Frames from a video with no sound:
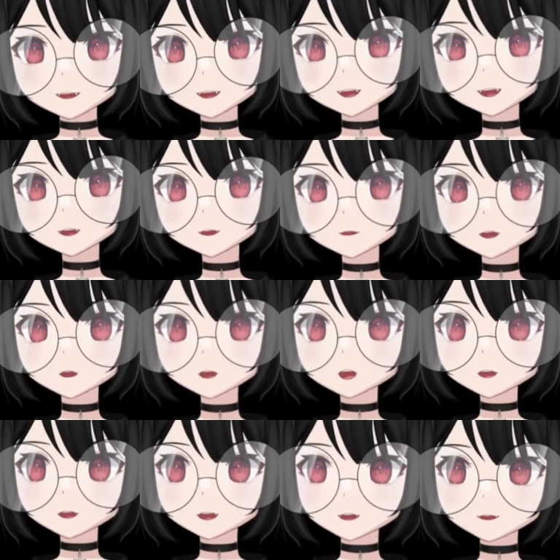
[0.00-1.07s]
and the people
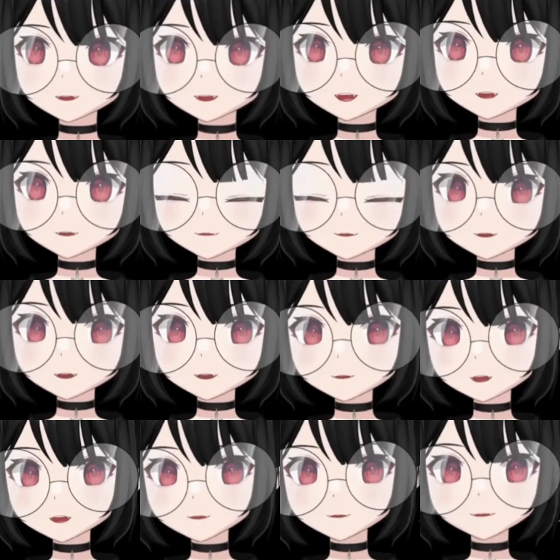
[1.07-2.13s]
clowning on him for it.
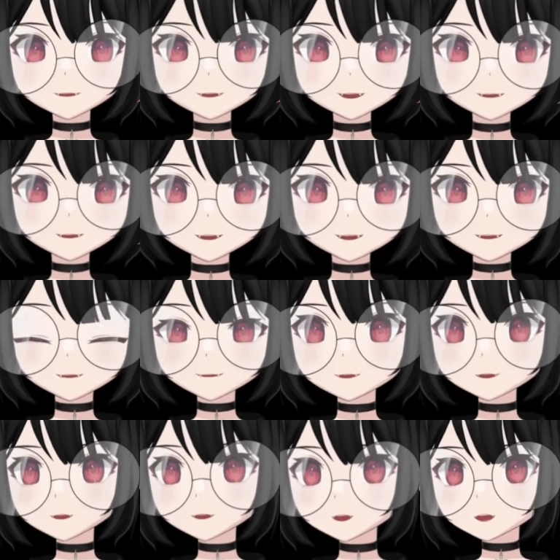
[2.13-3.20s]
But again, it's his
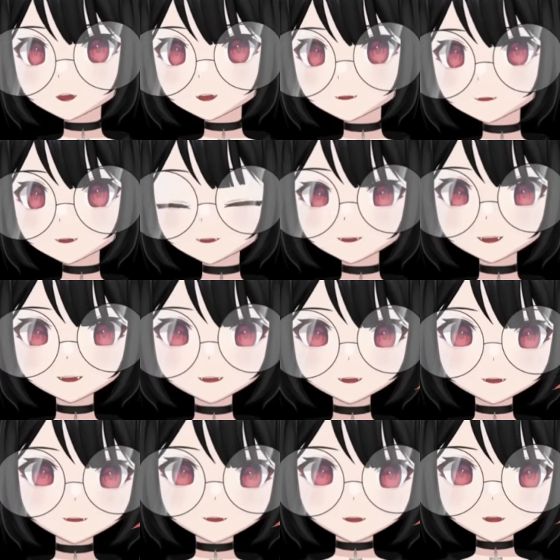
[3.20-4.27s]
choice, but I can also
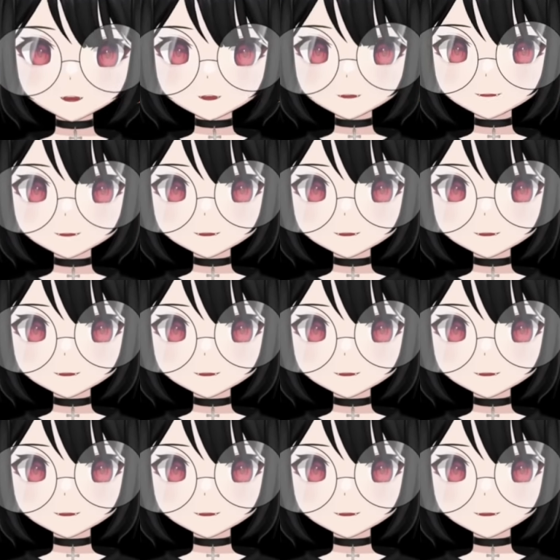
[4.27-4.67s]
choose to